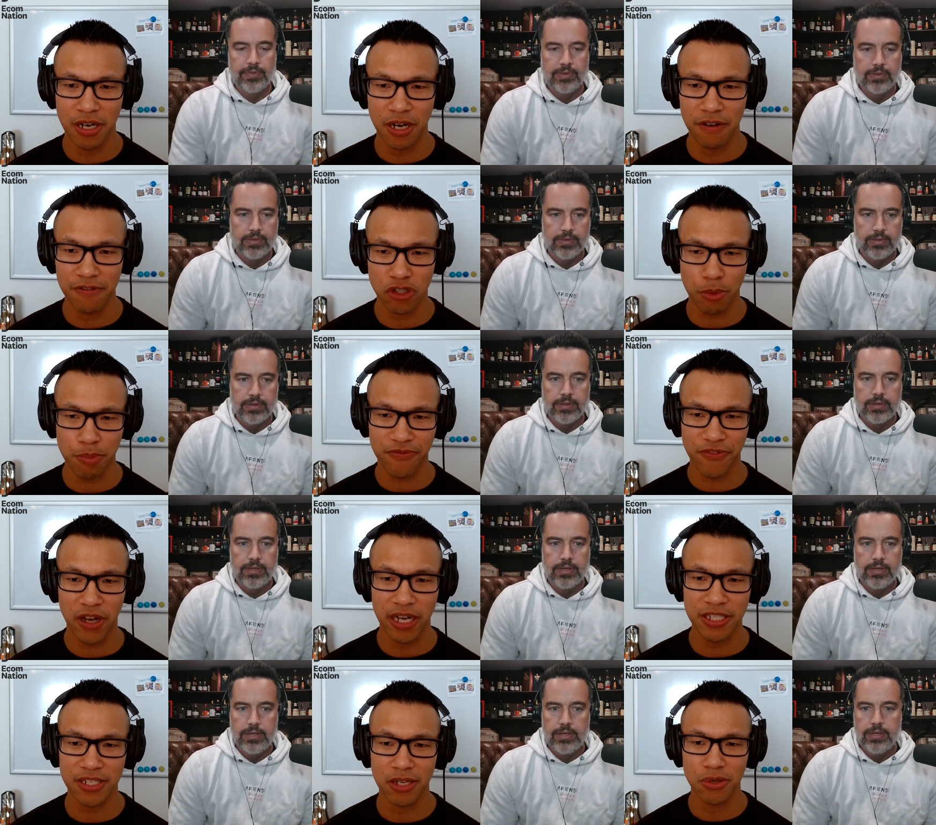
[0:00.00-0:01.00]
Speaker 1: of
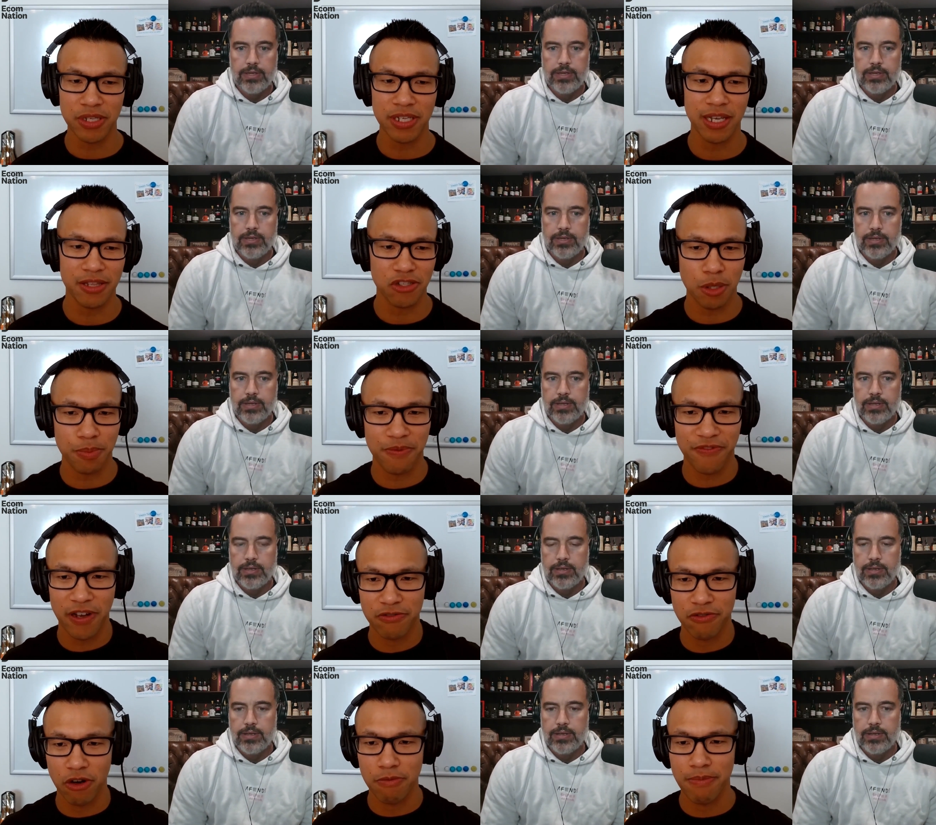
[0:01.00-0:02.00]
Shopify. So, looking at the
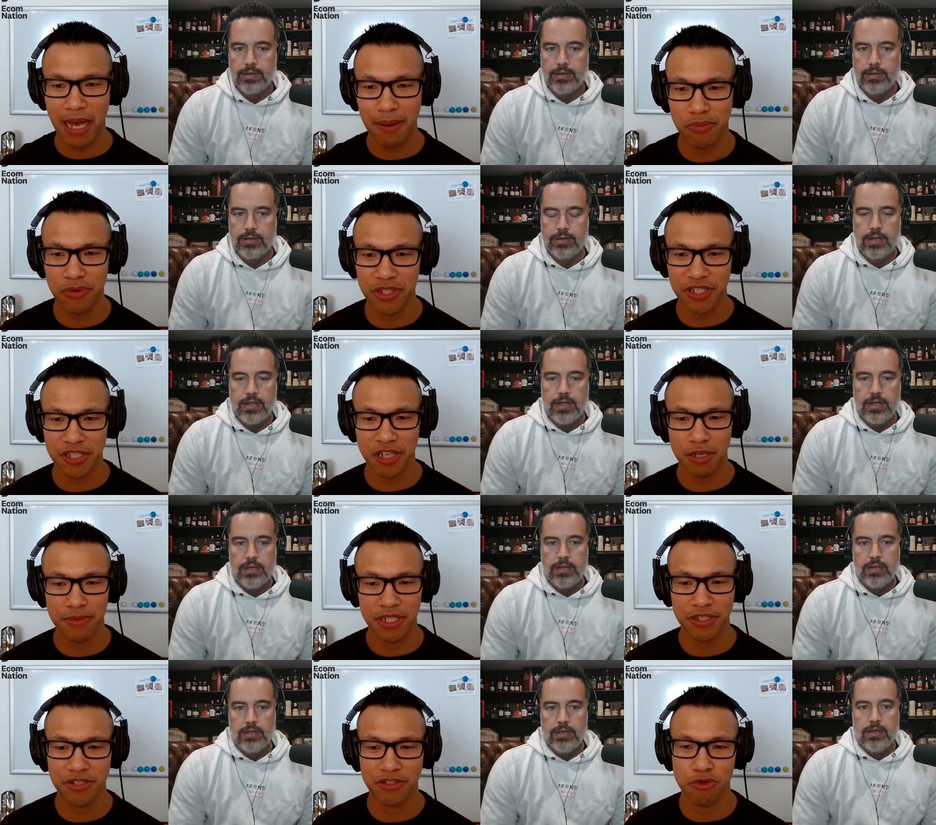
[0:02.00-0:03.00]
Shopify roadmap, which is going to be
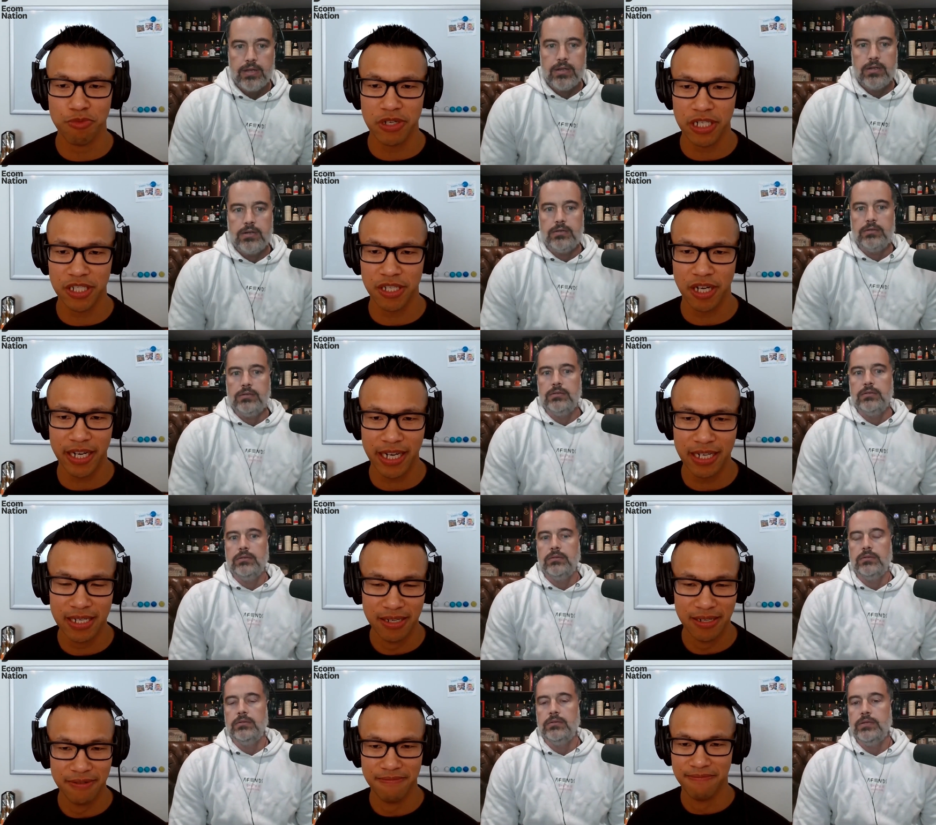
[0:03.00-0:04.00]
super exciting.
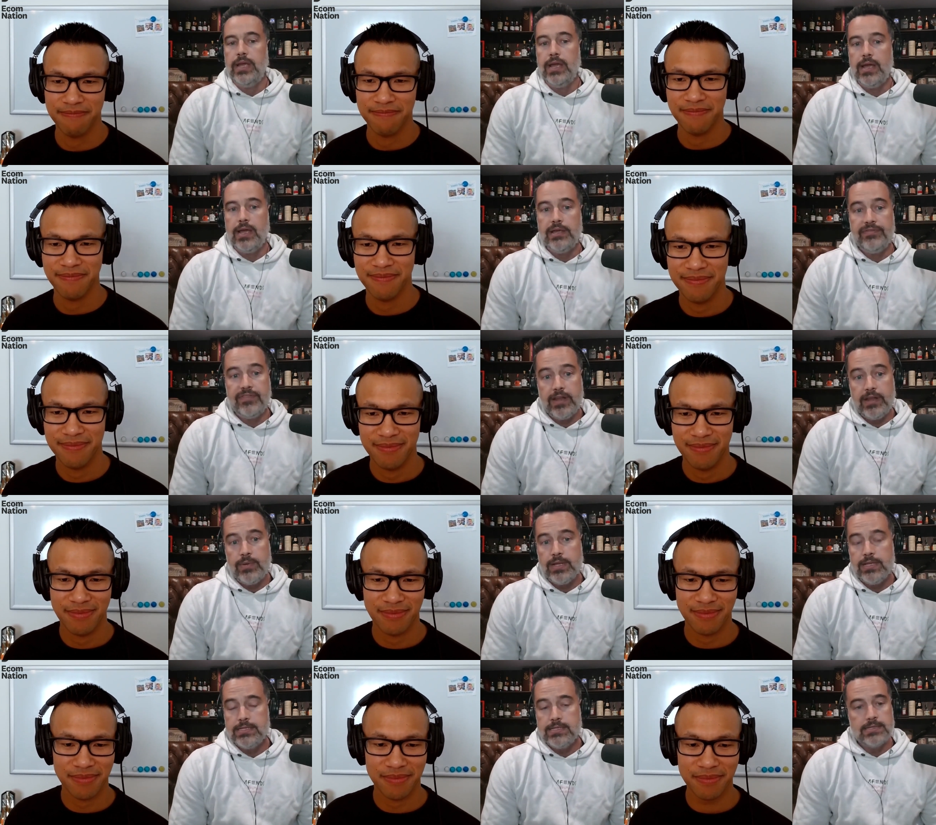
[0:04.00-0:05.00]
Speaker 2: Yeah, if
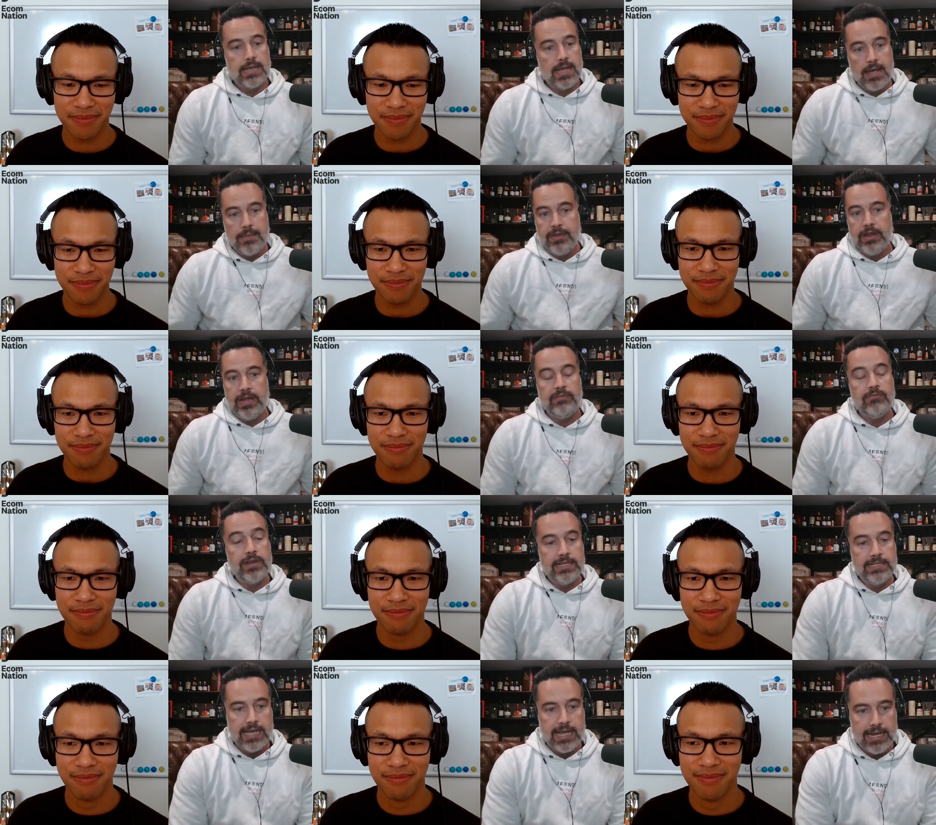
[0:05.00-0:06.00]
anyone's um, any
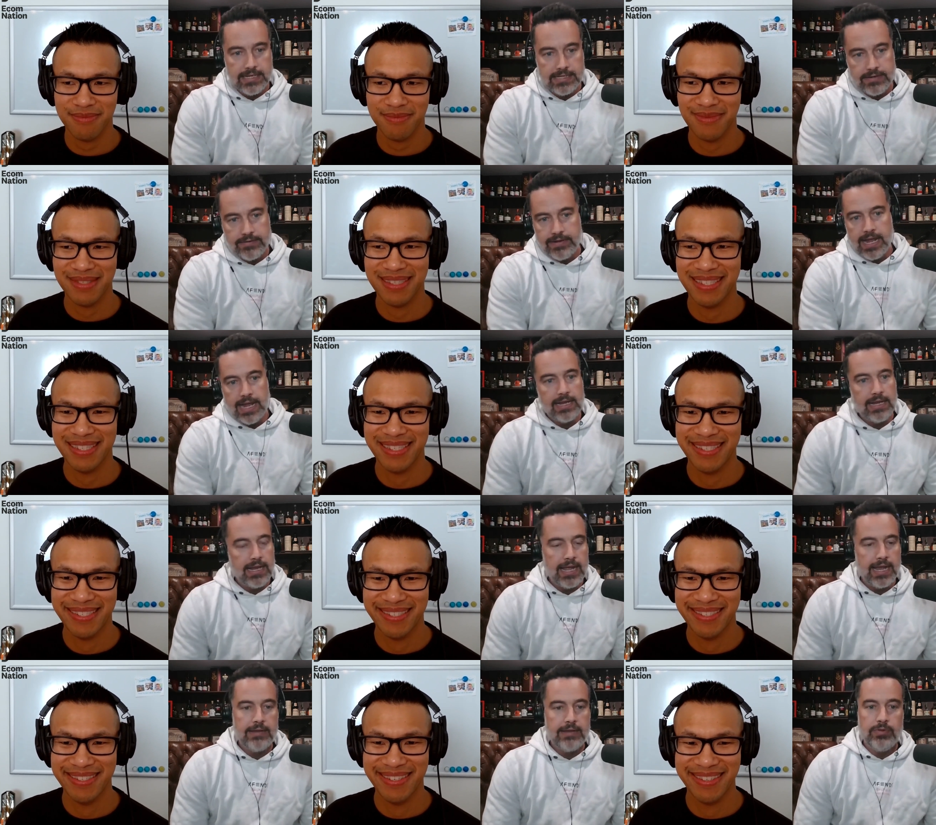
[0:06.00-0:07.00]
retailers are in
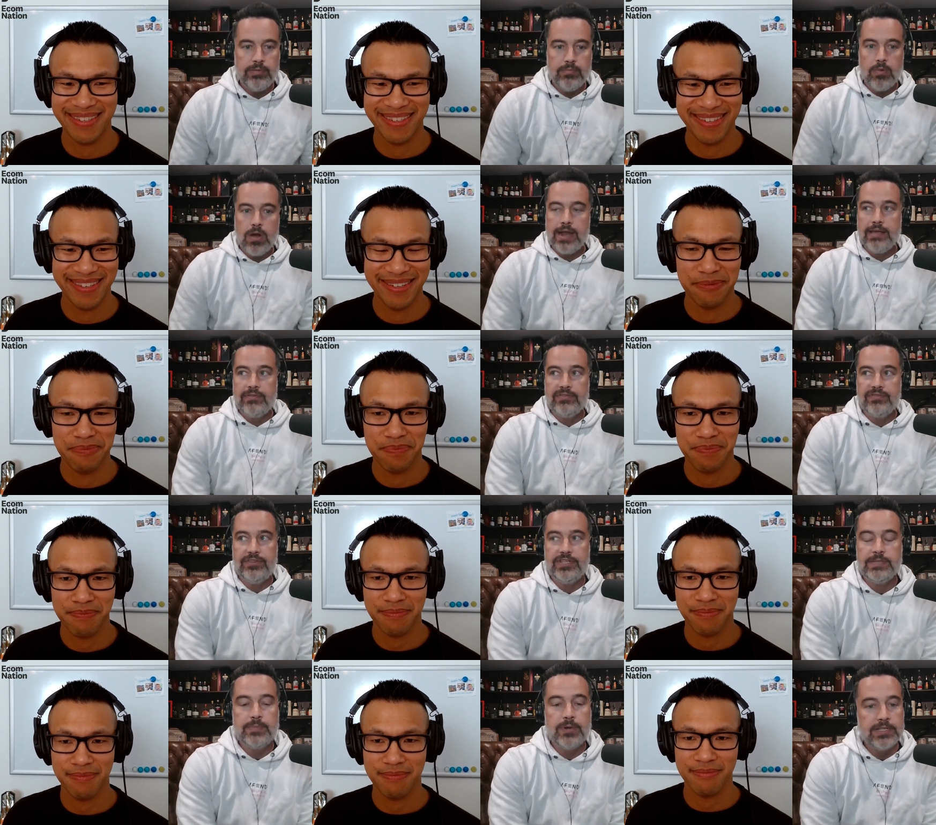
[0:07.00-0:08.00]
Adelaide, we might have a
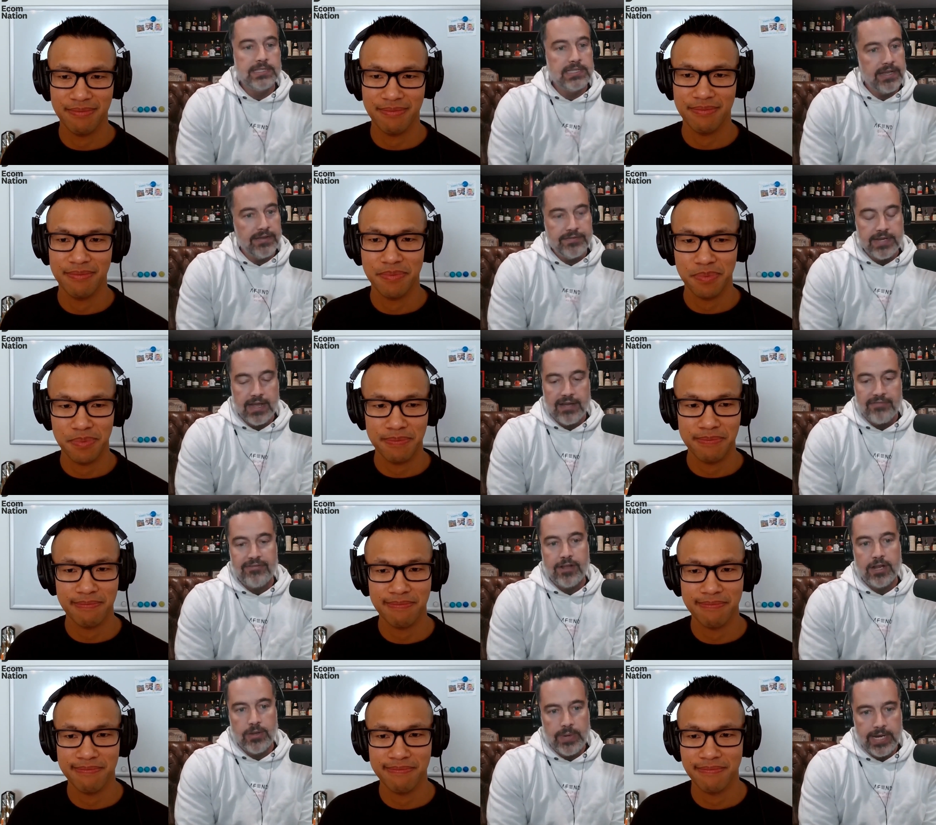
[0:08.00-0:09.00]
few spots left. Uh,
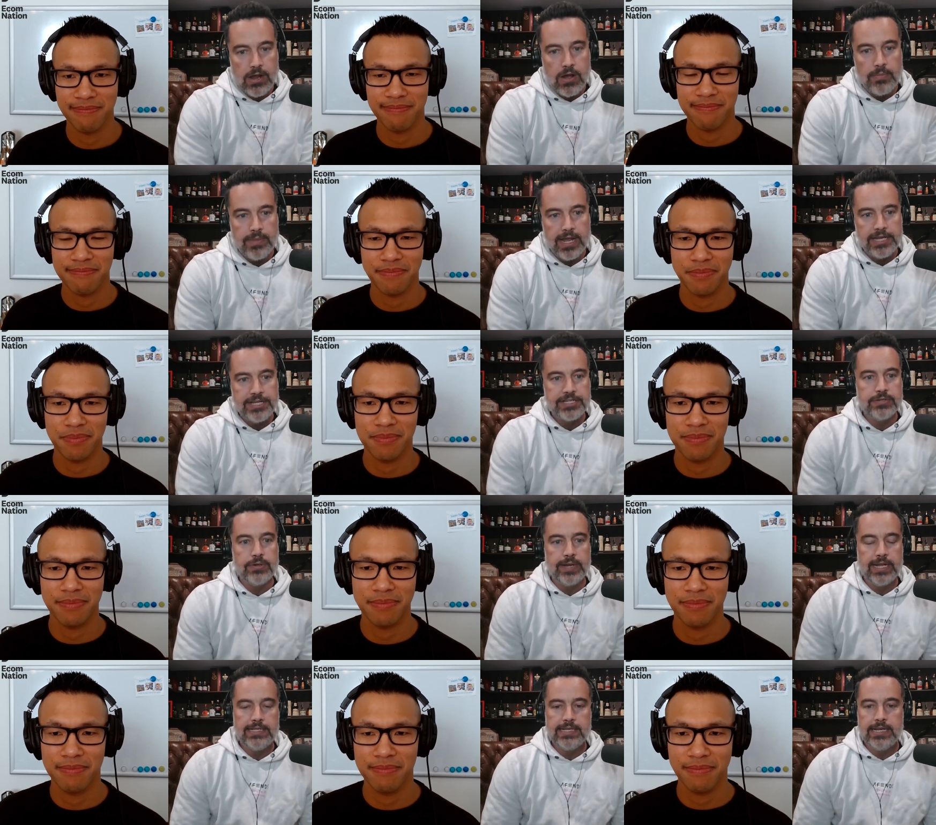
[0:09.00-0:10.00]
follow Nation or head